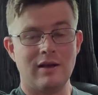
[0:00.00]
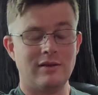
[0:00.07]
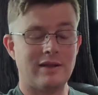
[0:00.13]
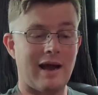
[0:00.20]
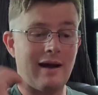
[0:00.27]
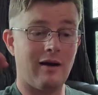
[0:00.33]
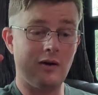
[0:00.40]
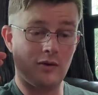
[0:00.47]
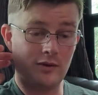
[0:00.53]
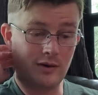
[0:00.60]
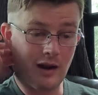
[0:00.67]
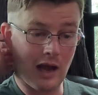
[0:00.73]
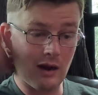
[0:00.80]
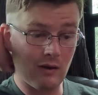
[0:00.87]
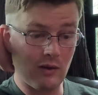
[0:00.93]
Now,
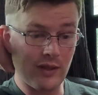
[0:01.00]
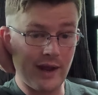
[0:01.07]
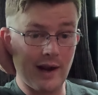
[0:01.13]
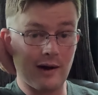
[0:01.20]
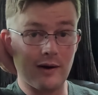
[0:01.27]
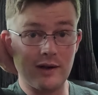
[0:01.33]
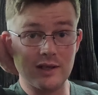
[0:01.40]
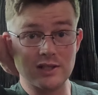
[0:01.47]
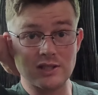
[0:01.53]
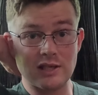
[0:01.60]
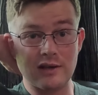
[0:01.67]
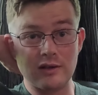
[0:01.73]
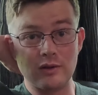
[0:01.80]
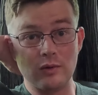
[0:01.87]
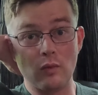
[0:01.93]
not all the areas
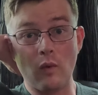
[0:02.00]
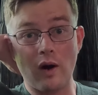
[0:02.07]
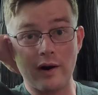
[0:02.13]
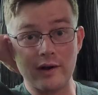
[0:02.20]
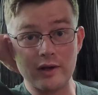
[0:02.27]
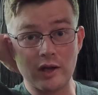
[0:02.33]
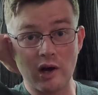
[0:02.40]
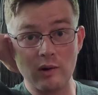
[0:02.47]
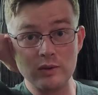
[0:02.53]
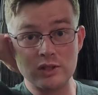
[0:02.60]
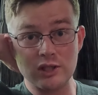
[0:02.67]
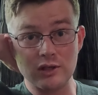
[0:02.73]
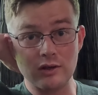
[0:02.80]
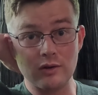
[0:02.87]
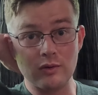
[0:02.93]
that you want to go
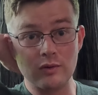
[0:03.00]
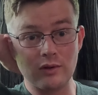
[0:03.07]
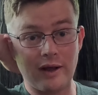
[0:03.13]
to,